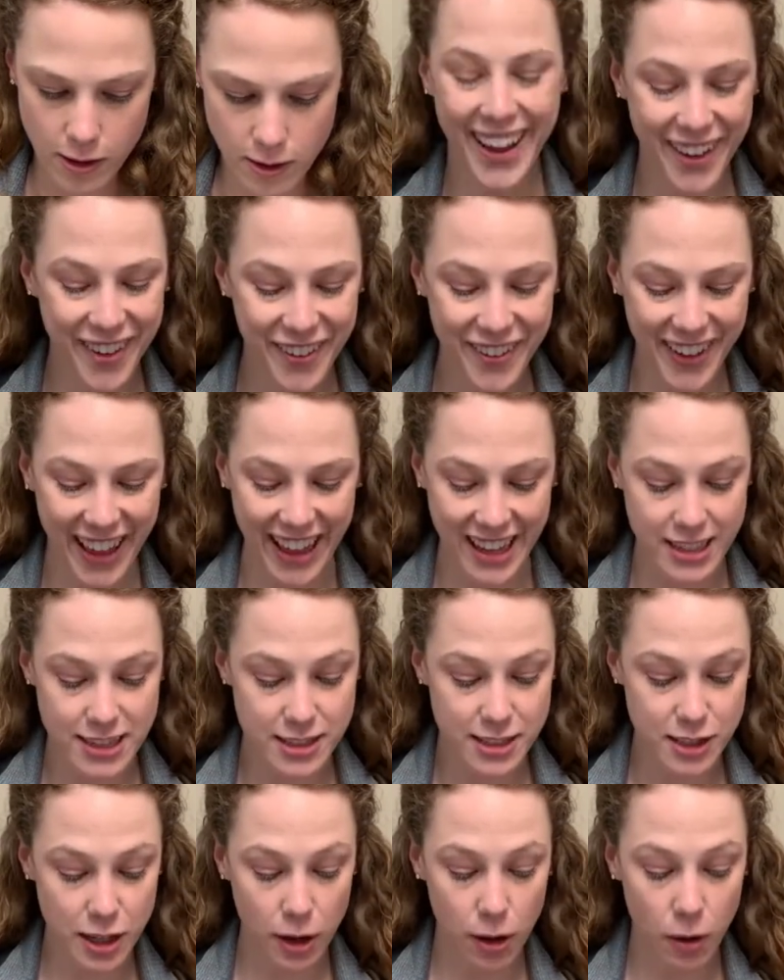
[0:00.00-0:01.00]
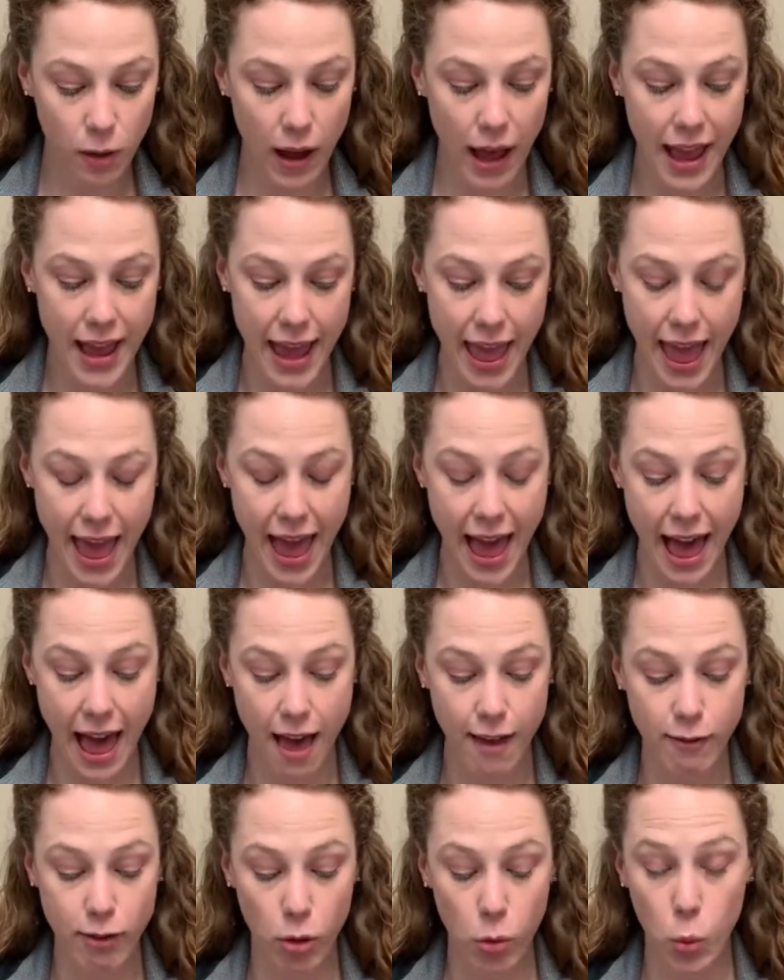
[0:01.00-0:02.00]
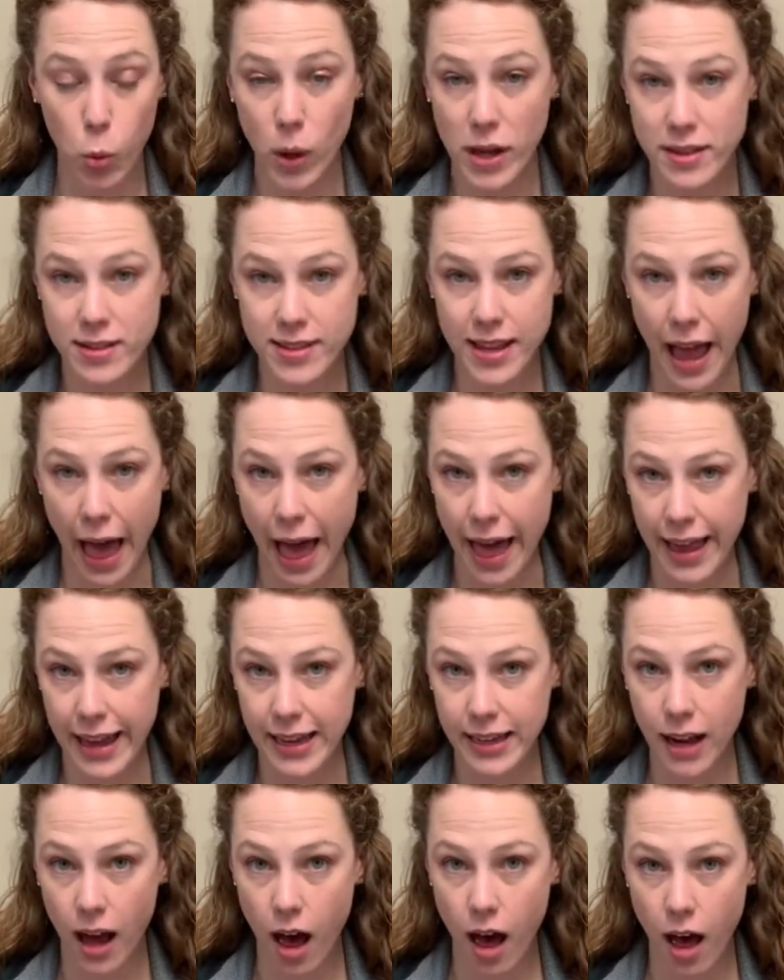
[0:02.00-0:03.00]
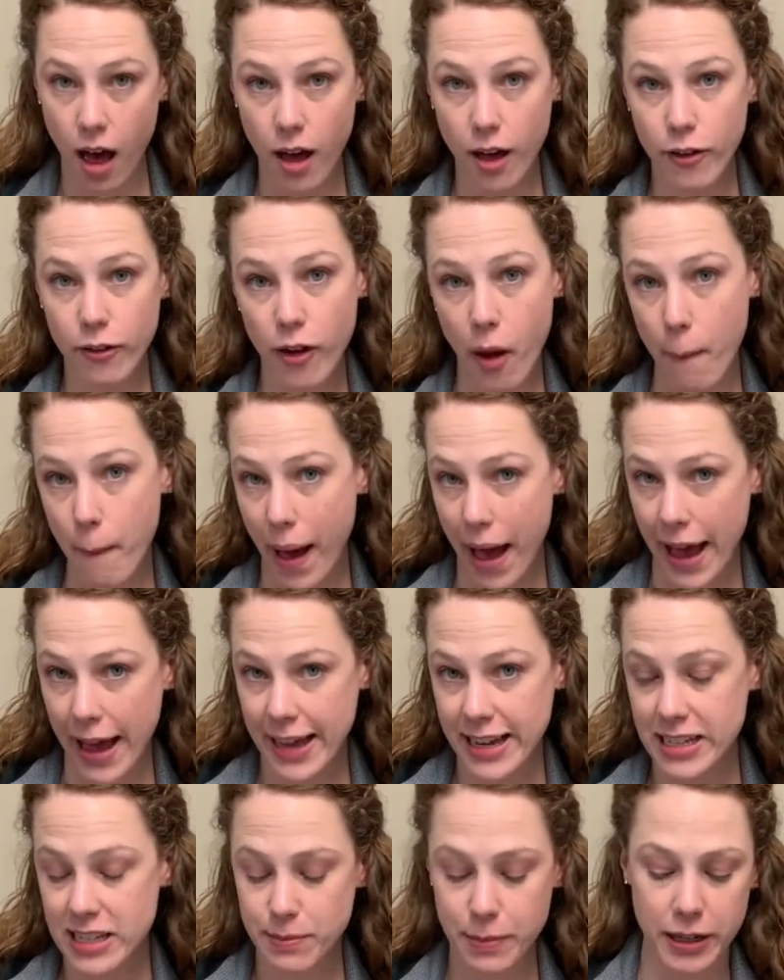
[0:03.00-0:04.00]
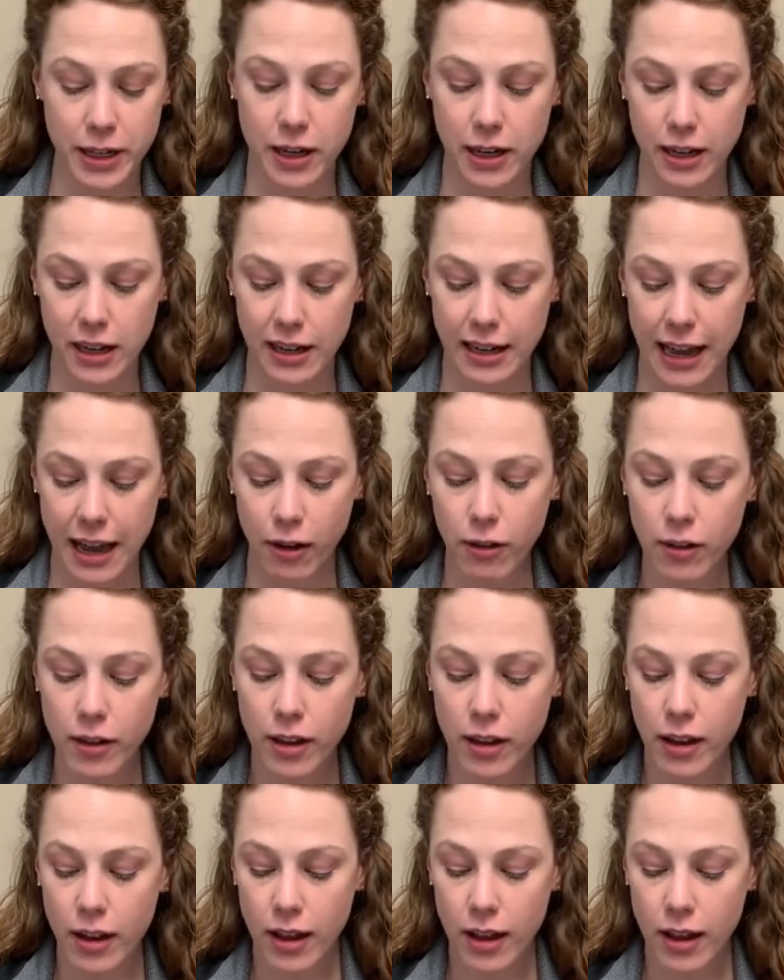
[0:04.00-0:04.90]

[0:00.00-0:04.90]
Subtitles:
okay, so I have one side of my spinner cut out.